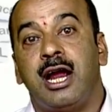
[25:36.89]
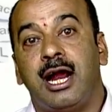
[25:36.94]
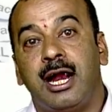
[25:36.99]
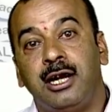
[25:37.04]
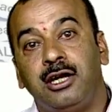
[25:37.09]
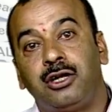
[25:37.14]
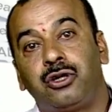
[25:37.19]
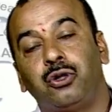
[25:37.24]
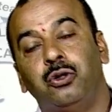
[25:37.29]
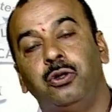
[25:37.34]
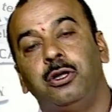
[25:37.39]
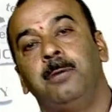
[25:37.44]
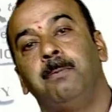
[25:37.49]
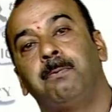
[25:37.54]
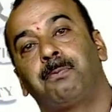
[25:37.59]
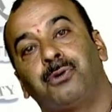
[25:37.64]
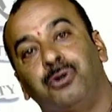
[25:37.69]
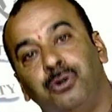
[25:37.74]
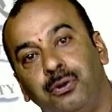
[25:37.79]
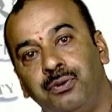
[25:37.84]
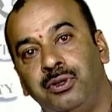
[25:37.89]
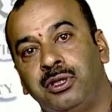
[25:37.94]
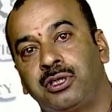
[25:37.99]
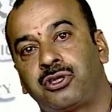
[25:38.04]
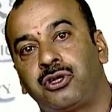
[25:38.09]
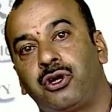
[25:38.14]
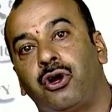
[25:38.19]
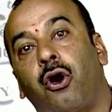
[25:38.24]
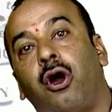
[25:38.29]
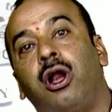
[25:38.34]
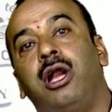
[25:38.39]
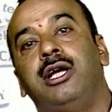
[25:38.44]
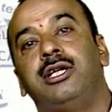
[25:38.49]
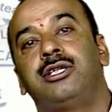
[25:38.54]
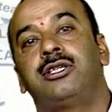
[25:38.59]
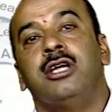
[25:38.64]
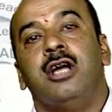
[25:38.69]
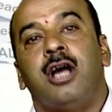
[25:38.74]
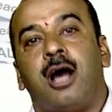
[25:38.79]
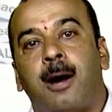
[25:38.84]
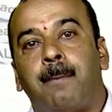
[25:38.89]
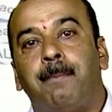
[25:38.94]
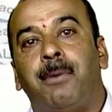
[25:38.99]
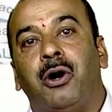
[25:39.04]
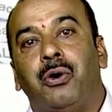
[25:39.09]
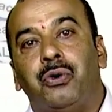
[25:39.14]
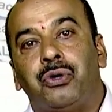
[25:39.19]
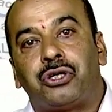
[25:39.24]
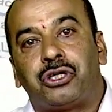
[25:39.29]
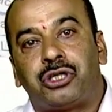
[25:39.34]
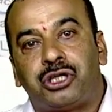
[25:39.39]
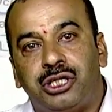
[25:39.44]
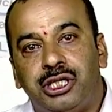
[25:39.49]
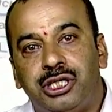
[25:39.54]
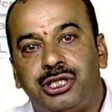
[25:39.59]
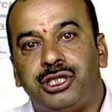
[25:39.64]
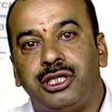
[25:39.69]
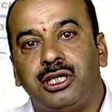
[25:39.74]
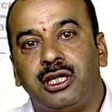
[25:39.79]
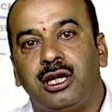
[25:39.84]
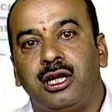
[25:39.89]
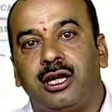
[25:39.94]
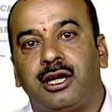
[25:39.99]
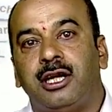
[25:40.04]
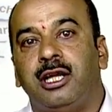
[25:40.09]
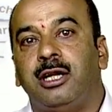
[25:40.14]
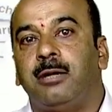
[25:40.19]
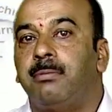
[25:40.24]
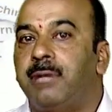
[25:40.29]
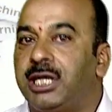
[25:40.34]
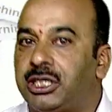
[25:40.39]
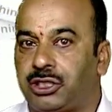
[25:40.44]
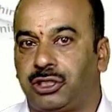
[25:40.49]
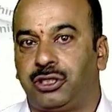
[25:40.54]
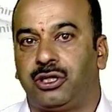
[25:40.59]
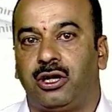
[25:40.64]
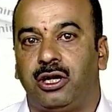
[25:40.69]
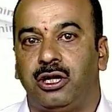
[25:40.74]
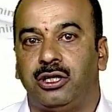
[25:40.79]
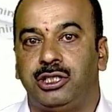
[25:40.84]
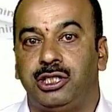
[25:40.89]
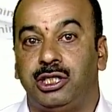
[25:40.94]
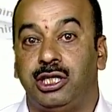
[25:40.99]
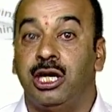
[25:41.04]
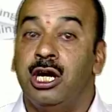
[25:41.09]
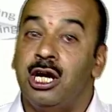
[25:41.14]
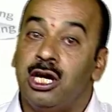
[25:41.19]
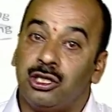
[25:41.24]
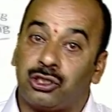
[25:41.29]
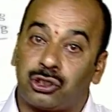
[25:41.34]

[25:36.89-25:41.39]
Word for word: and to improve his knowledge about teaching learning methodology.